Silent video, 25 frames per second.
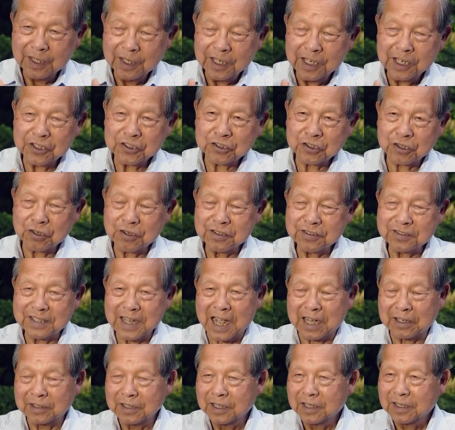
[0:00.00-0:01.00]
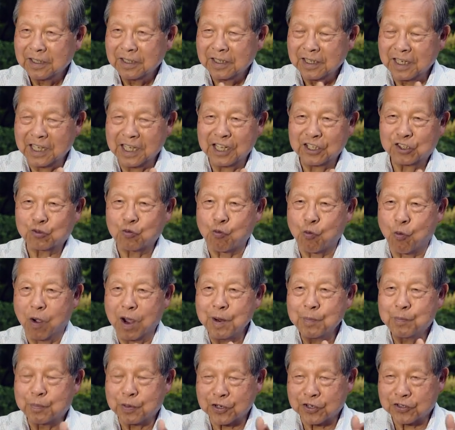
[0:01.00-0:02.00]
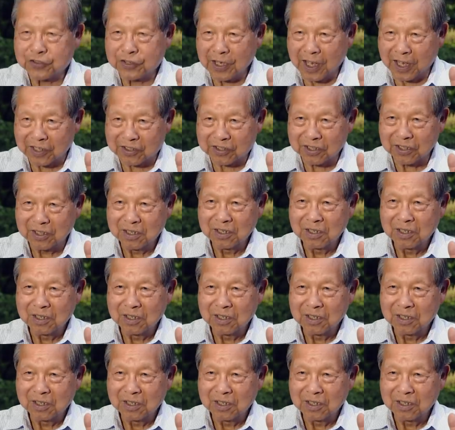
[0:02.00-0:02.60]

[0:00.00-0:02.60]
it turns out it hits 1%.